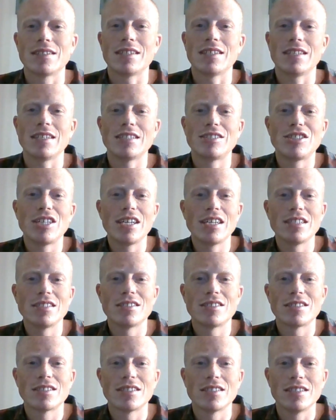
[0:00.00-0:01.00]
gonna get
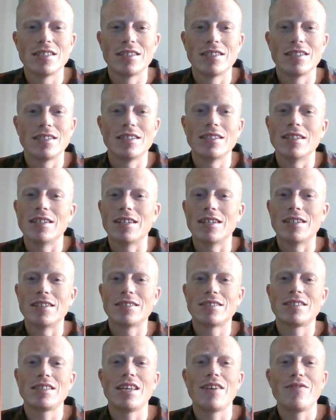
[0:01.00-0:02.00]
changed.
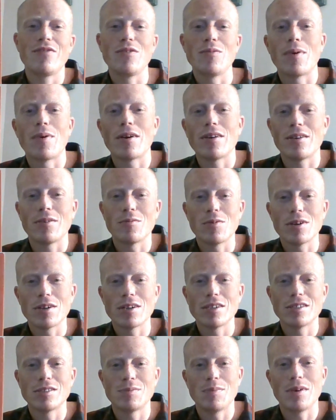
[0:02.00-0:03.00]
I'll say a few parting
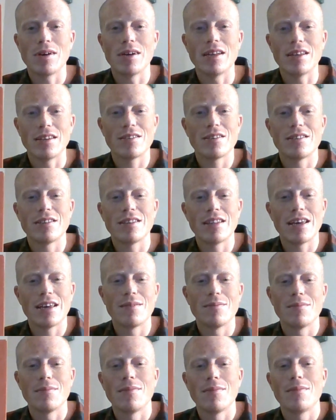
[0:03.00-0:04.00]
words, but other than
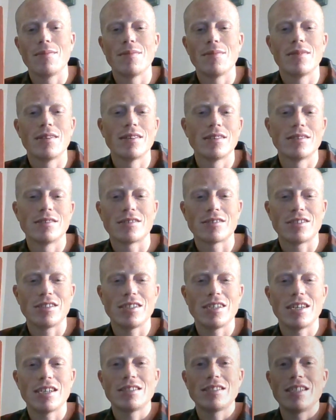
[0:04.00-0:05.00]
that, talk to
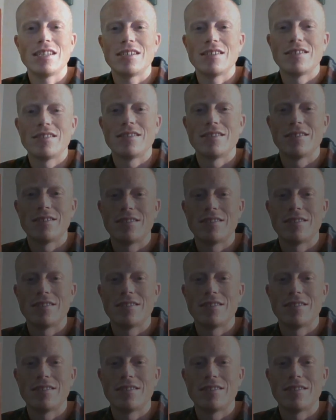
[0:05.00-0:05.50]
you guys later.